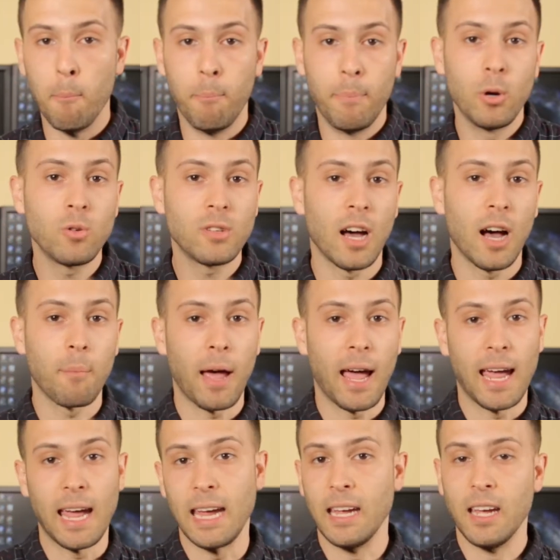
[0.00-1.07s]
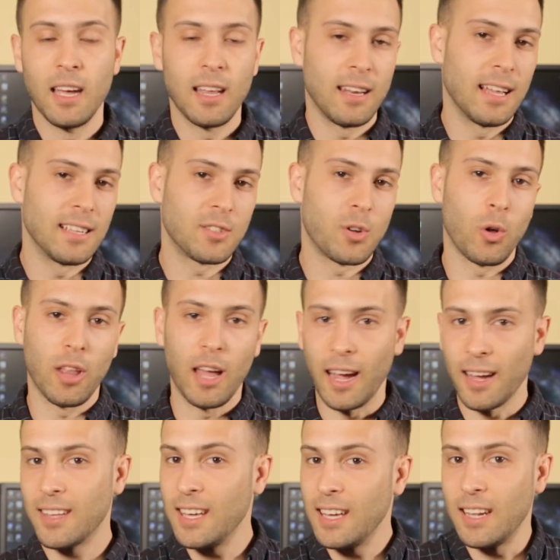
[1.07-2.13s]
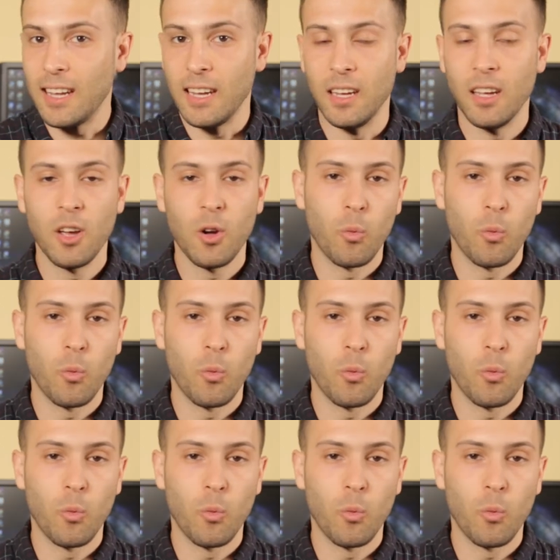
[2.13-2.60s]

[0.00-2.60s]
built up a, let's call it a kitty,